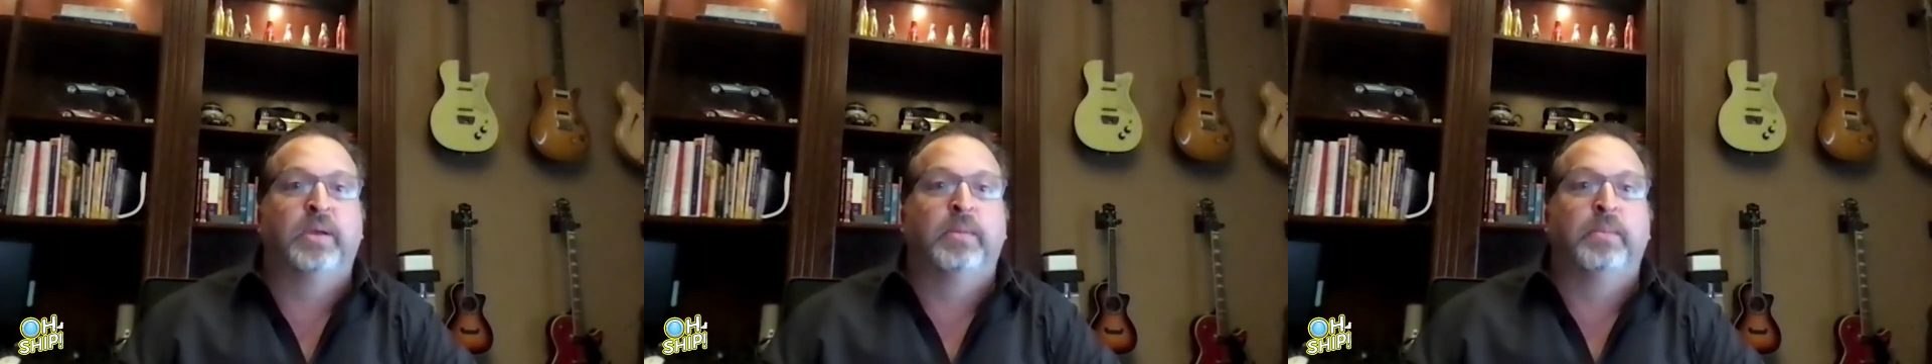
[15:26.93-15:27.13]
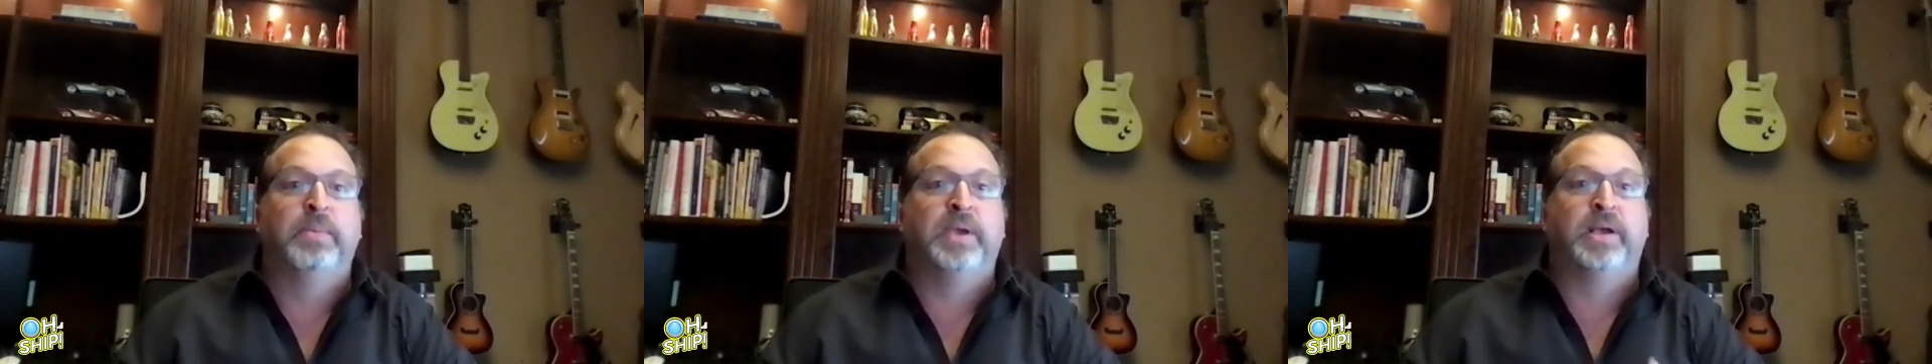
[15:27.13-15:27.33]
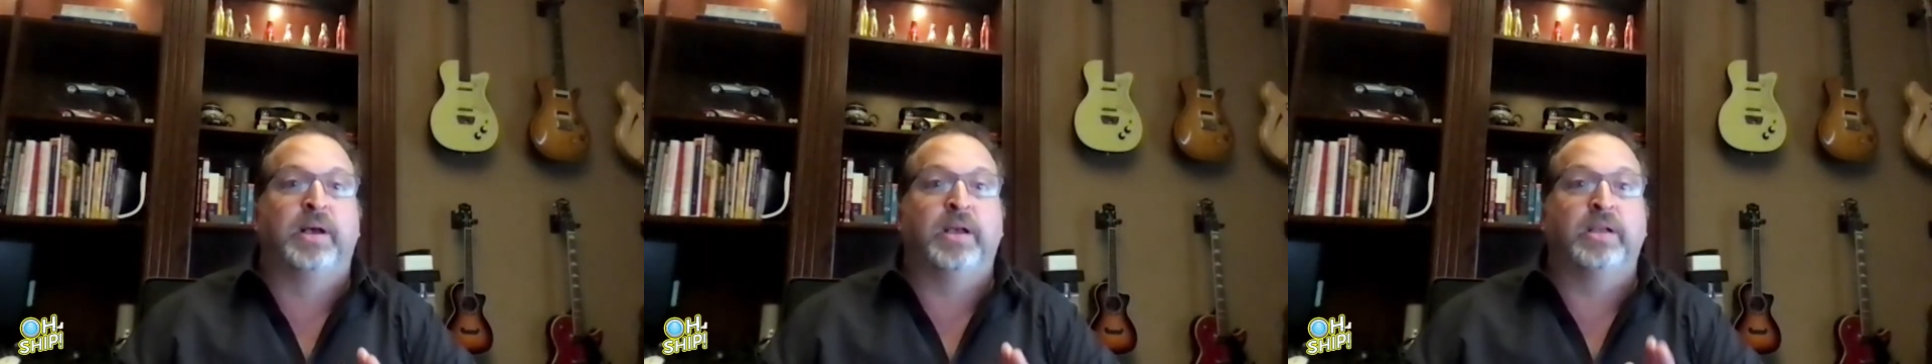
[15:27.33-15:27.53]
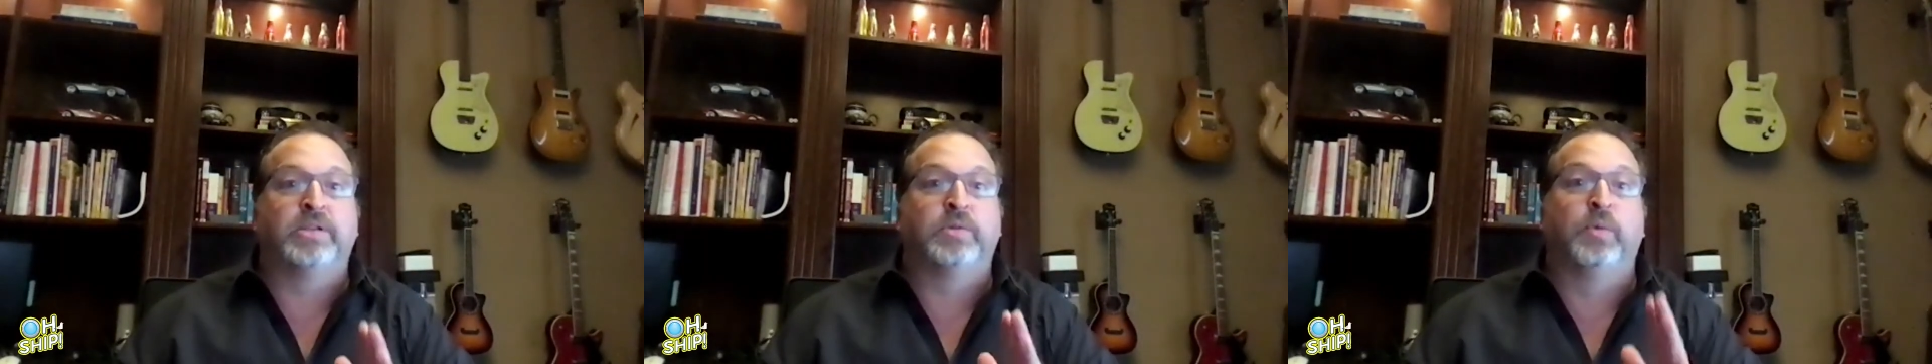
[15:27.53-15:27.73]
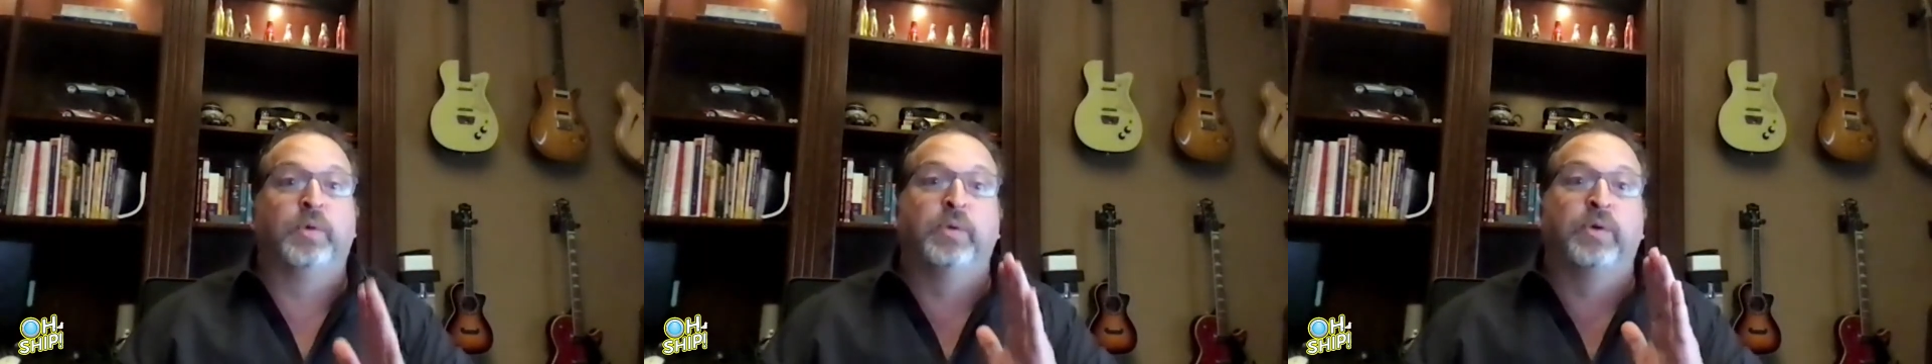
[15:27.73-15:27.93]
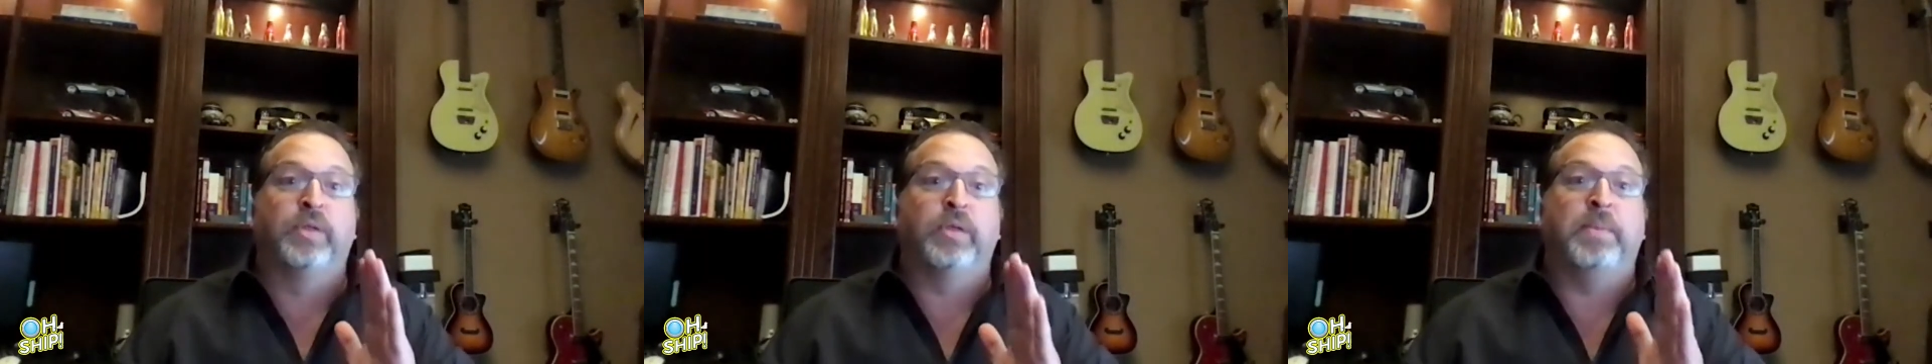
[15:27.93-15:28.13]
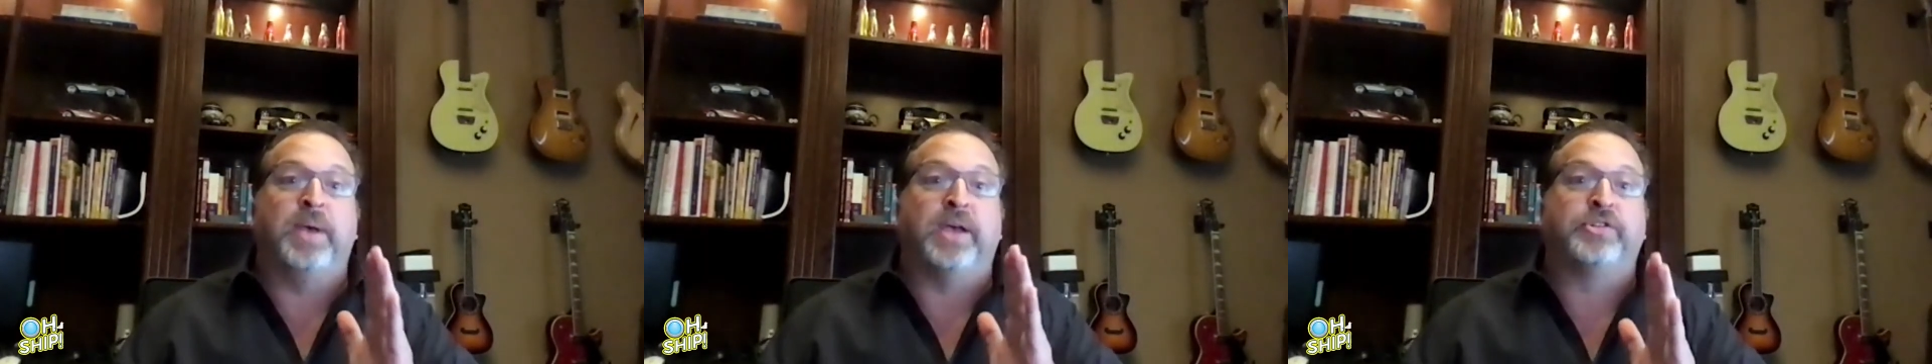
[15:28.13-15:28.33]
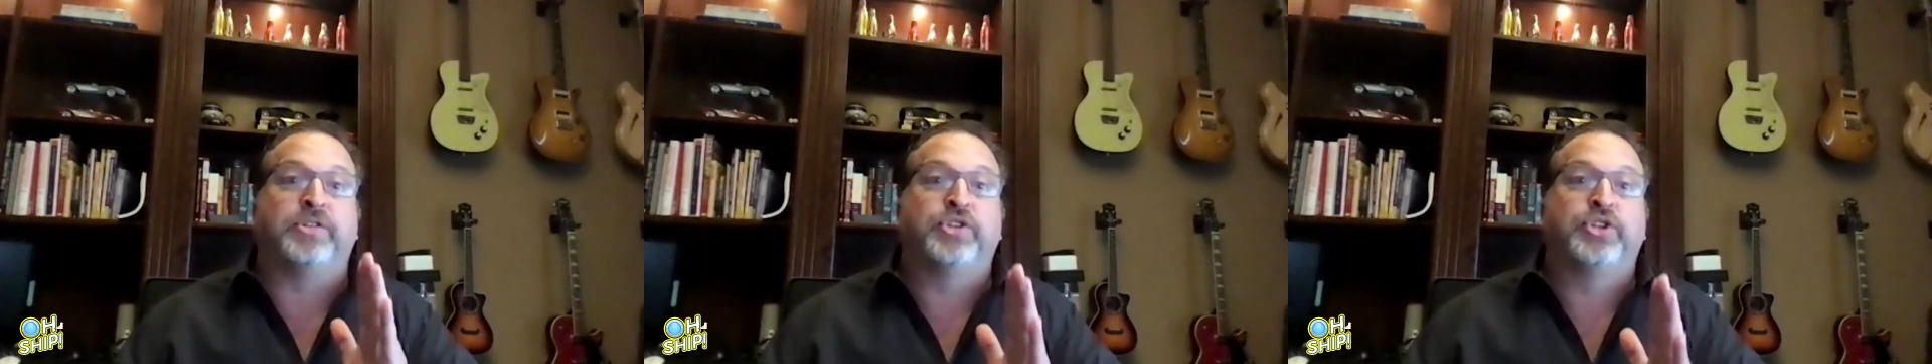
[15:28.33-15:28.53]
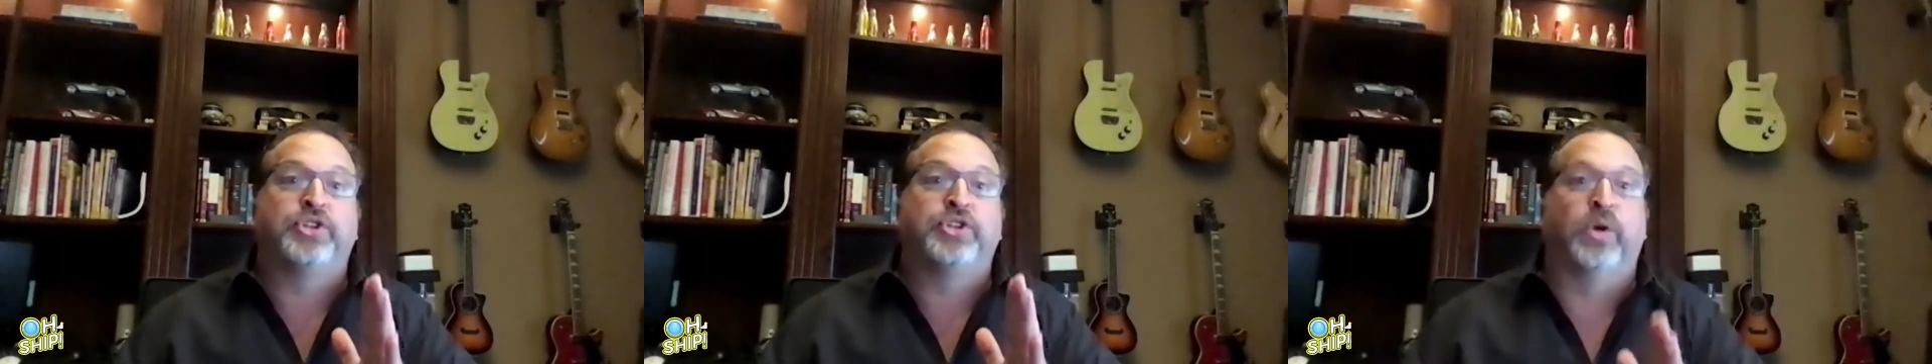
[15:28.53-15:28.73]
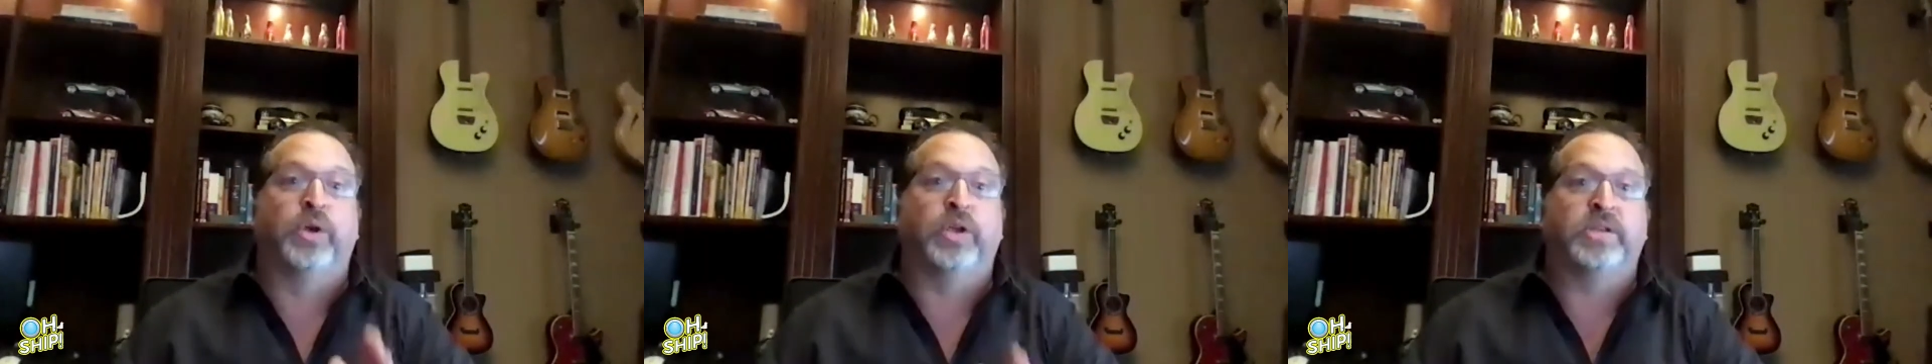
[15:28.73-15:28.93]
because we were the best
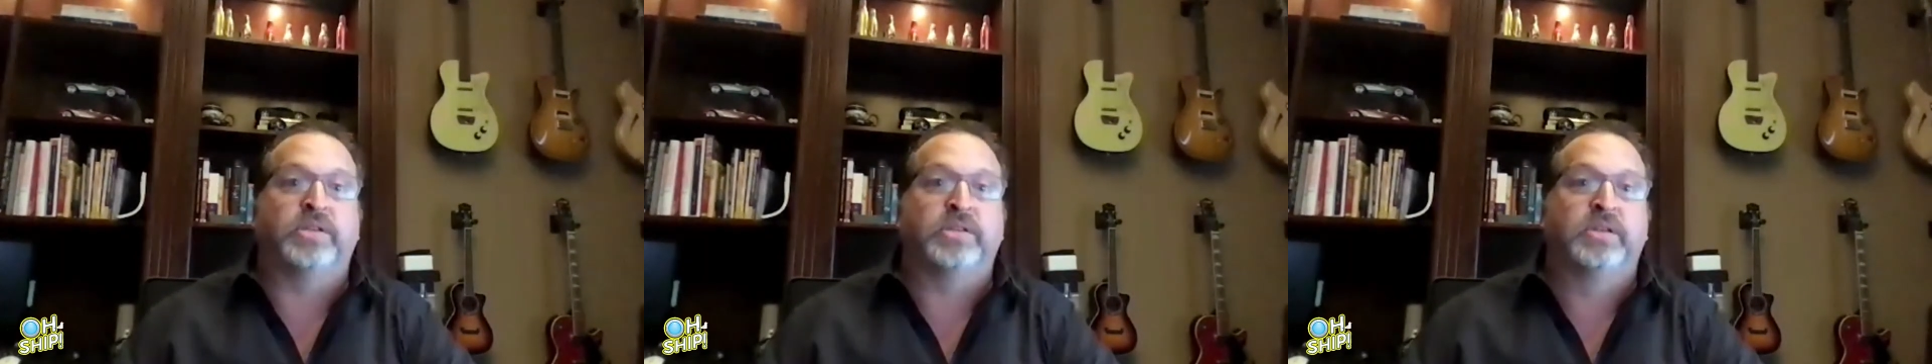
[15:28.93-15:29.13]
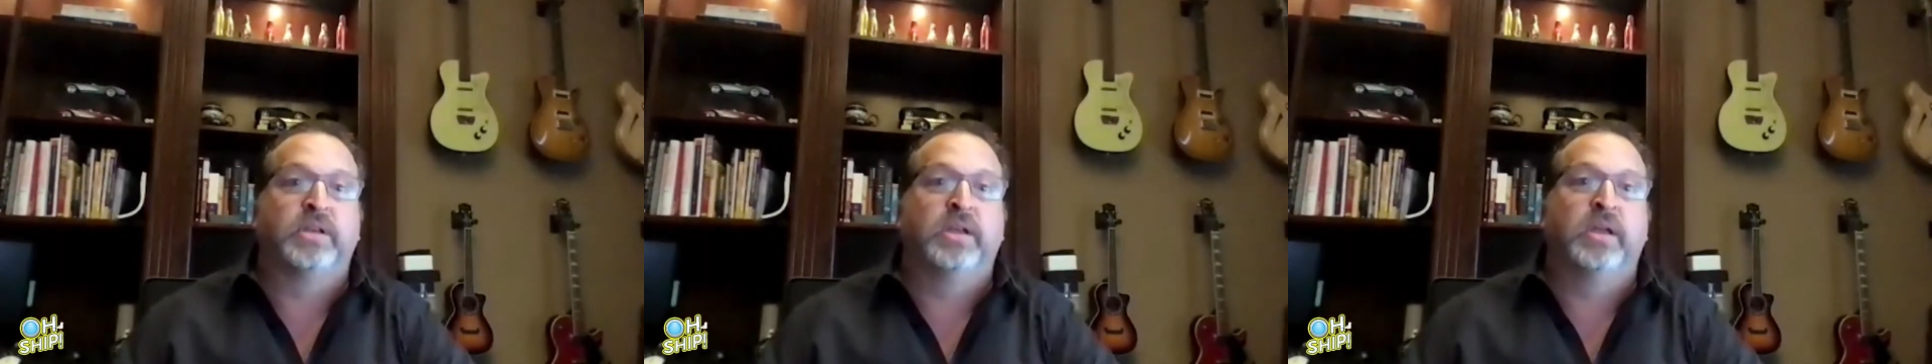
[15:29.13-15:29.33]
choice.